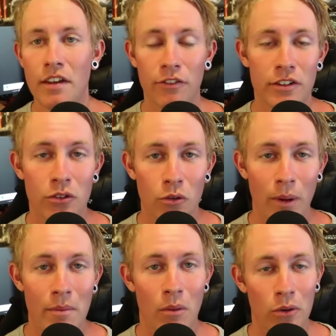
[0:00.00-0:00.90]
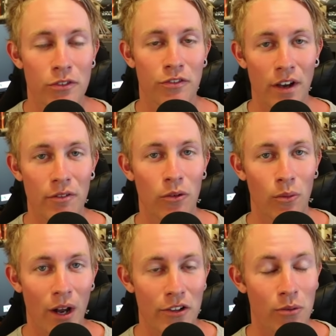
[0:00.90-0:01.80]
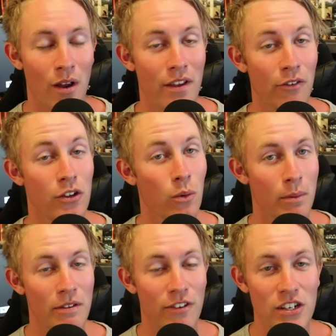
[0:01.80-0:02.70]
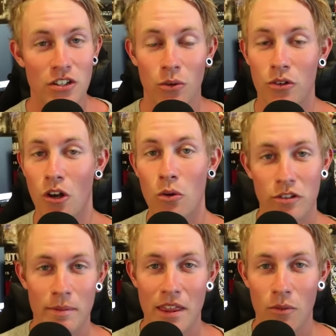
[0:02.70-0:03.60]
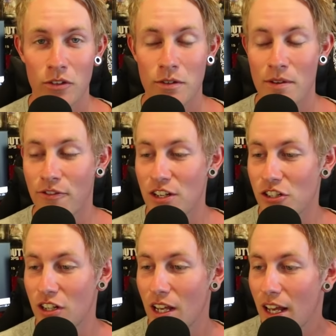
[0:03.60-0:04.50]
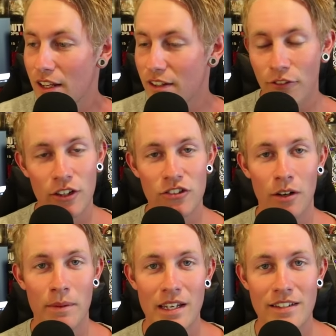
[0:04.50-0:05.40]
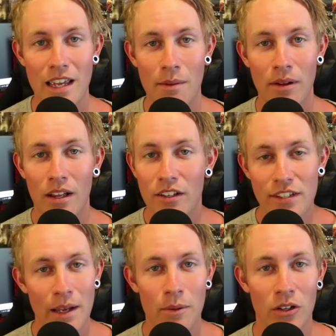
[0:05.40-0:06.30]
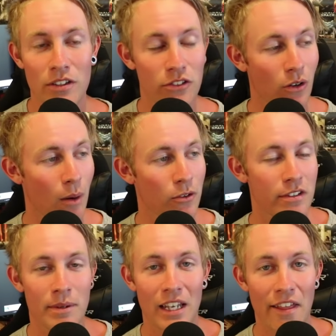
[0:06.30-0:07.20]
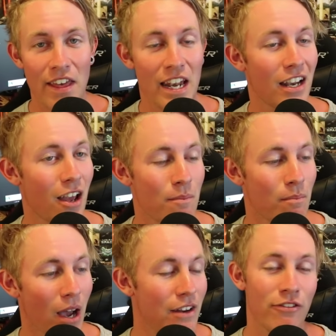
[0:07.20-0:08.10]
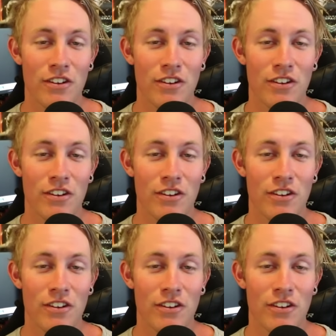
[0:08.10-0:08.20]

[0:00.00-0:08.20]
Definitely two of my most favorite riders right there. If you want to be featured or know somebody that wants to be featured, definitely chuck me a D M, tag me on Instagram or something like that, and I might